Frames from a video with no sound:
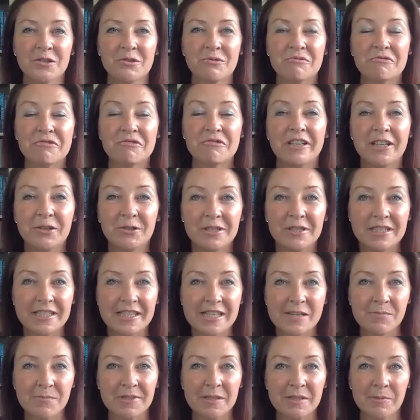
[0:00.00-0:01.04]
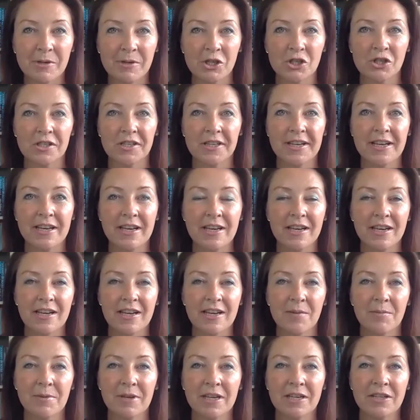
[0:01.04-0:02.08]
really good tip, especially
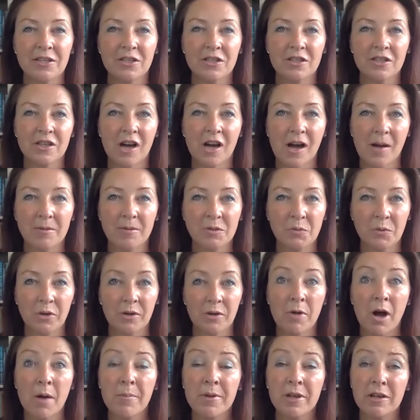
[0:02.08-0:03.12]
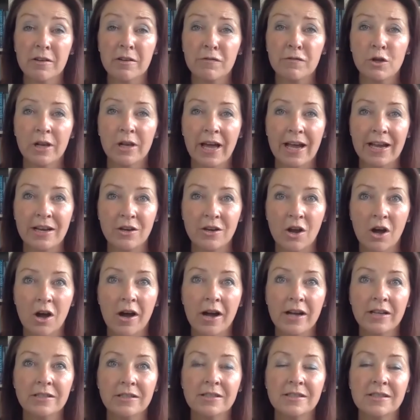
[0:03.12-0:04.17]
coming into times where it might be a few late
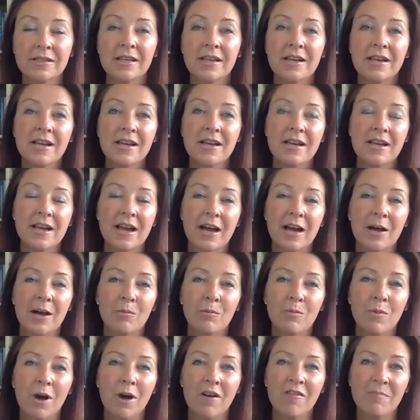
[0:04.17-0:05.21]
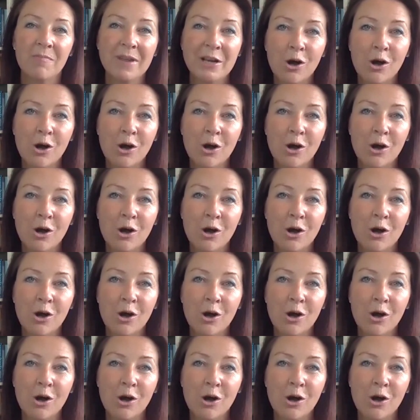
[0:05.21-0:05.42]
nights. I've been